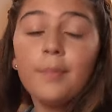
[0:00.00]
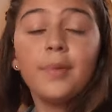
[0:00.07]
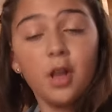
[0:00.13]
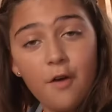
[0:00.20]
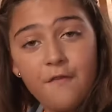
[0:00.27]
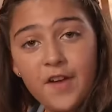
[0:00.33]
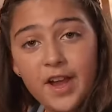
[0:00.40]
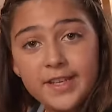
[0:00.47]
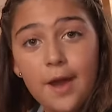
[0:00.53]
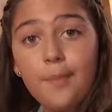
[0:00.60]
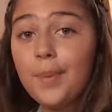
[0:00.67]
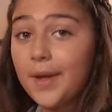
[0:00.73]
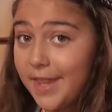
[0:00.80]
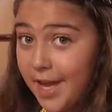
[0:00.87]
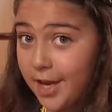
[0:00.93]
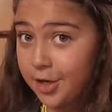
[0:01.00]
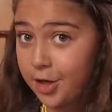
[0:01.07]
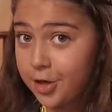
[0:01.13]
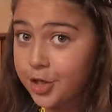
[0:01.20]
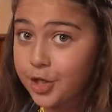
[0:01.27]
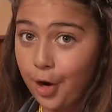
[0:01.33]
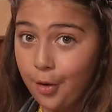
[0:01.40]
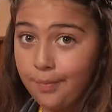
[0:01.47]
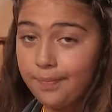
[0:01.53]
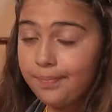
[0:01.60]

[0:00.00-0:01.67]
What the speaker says: But I'll find out by the end of the show.